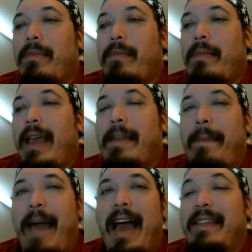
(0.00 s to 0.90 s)
the
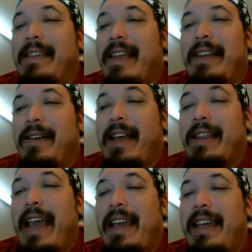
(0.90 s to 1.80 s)
past, they don't, and
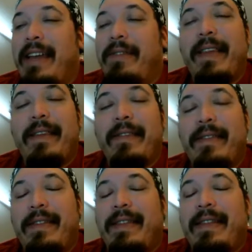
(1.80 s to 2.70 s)
they,
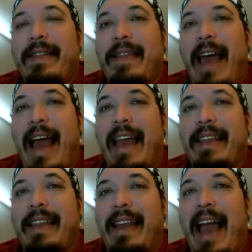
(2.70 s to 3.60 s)
that
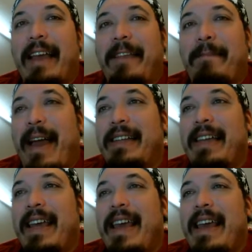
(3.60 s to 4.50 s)
is an aspect.
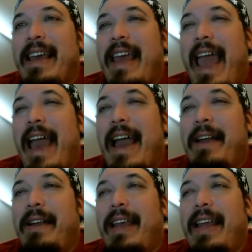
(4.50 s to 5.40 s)

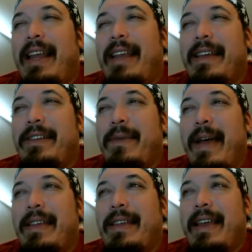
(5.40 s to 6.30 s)
And it is
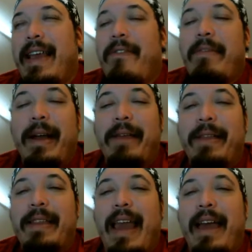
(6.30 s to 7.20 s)
interesting. Everybody
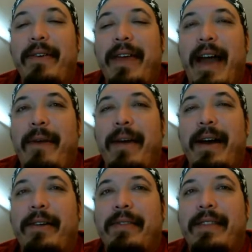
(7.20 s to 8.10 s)
would say, oh, yeah,
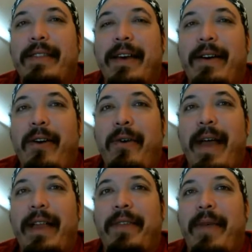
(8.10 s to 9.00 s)
well, the
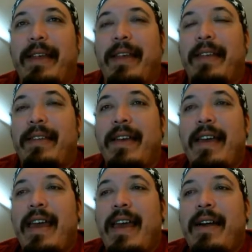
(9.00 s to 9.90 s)
alt-right's racist.
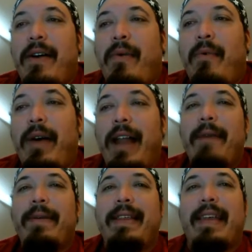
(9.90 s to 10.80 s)
What I
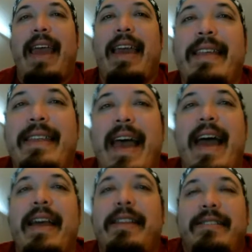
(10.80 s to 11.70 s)
would say is that